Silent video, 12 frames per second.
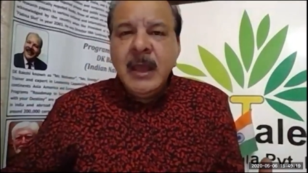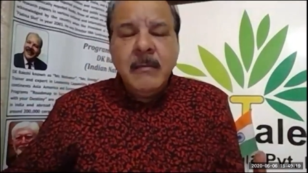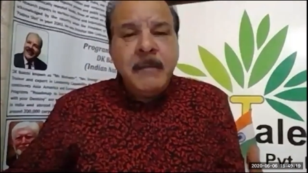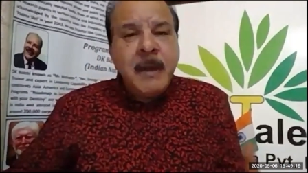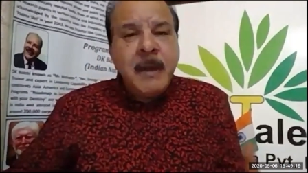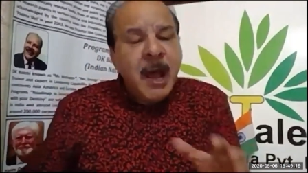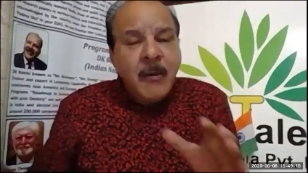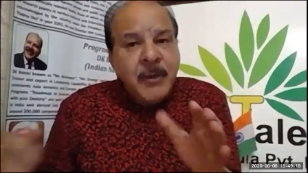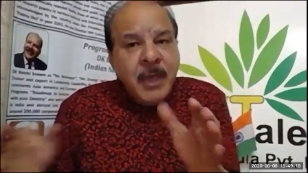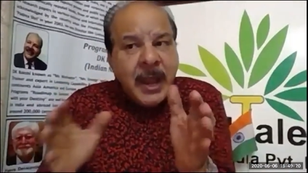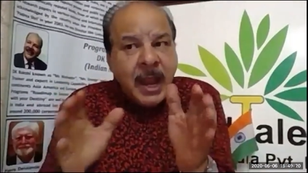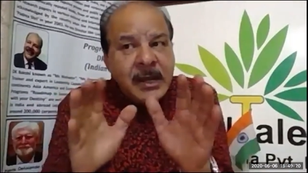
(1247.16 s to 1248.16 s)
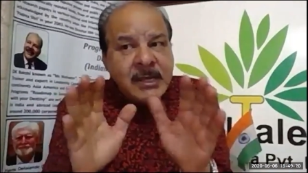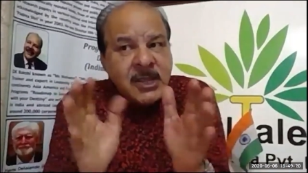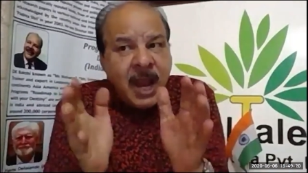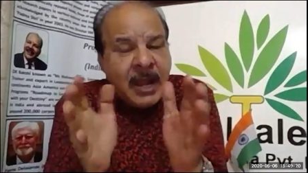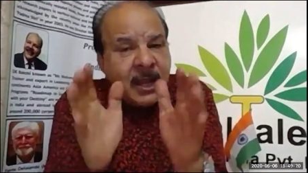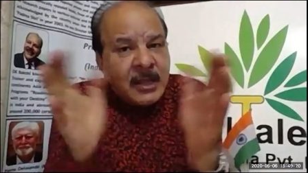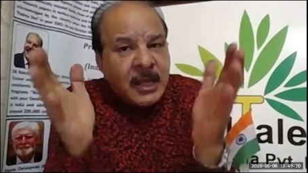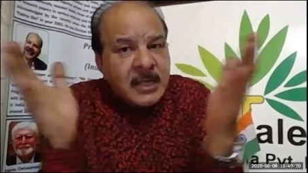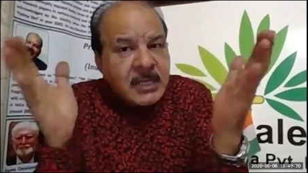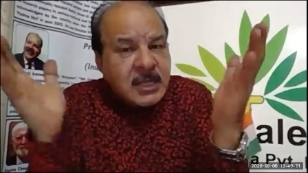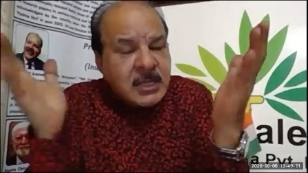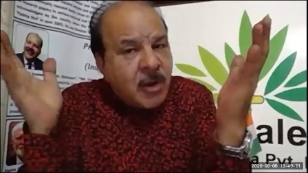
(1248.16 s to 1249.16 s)
But now we are understanding that
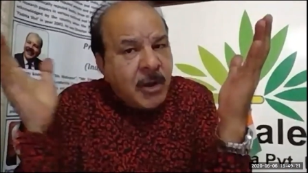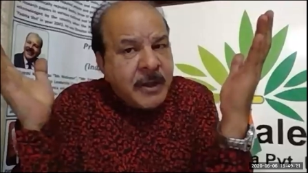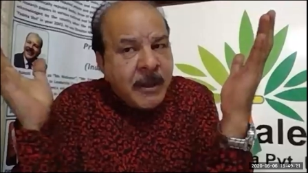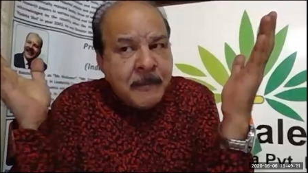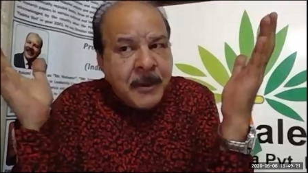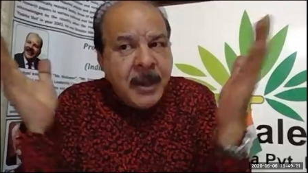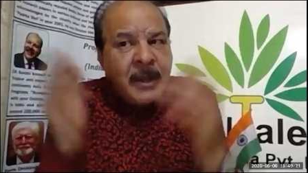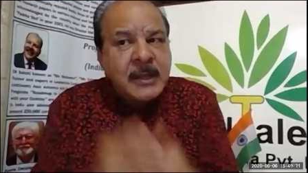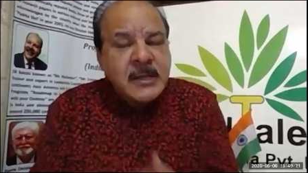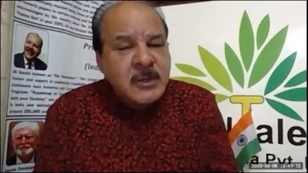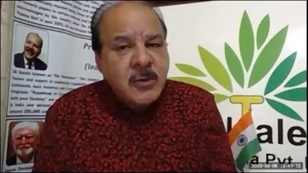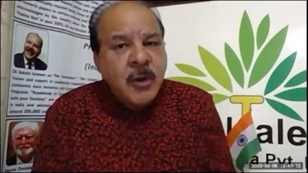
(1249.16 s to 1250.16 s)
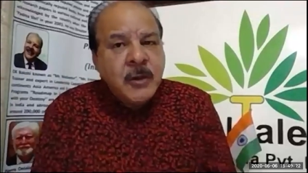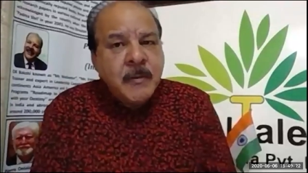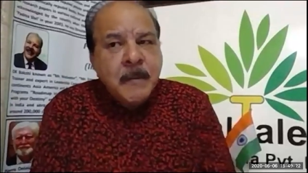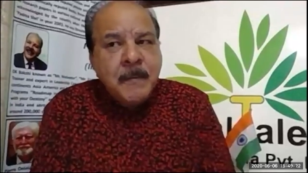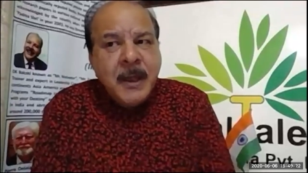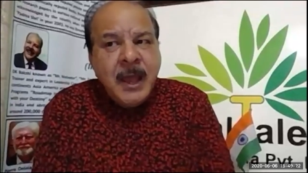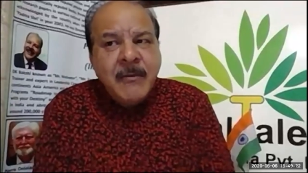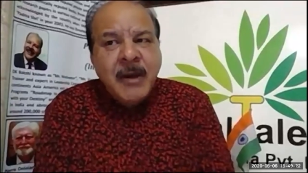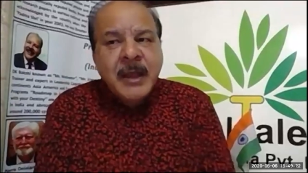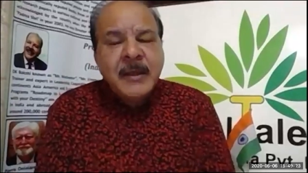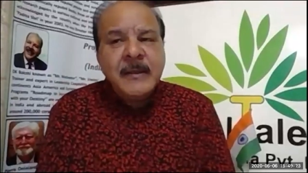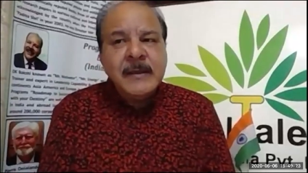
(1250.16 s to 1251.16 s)
this is not temporary, this is going to be bigger
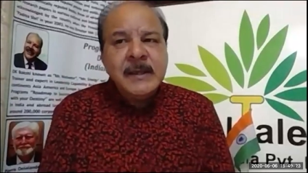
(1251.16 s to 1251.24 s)
one.